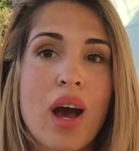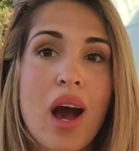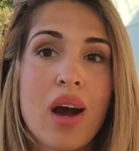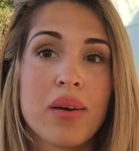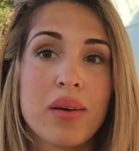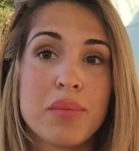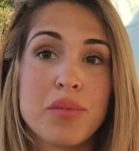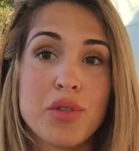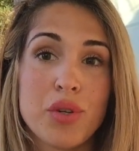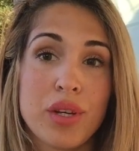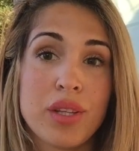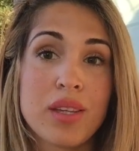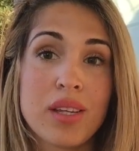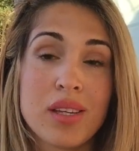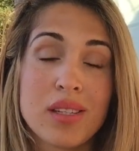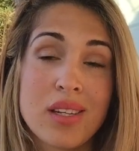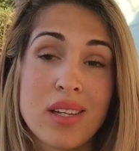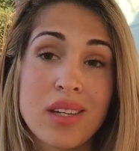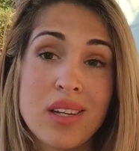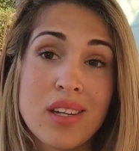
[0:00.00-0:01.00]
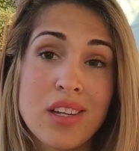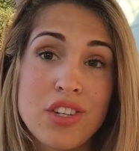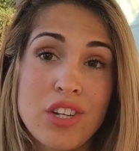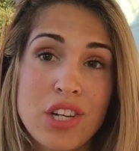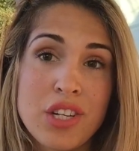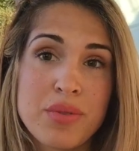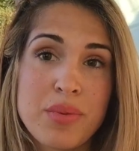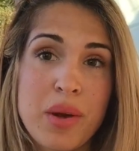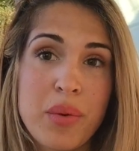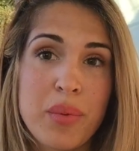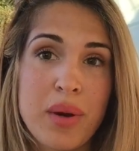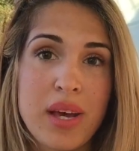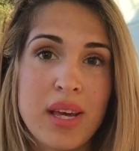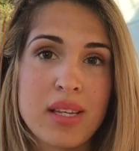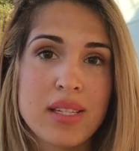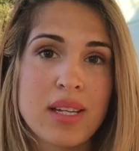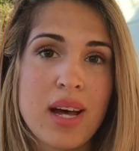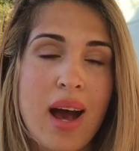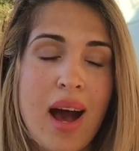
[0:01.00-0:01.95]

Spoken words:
how I'm doing things. I need to change my ways.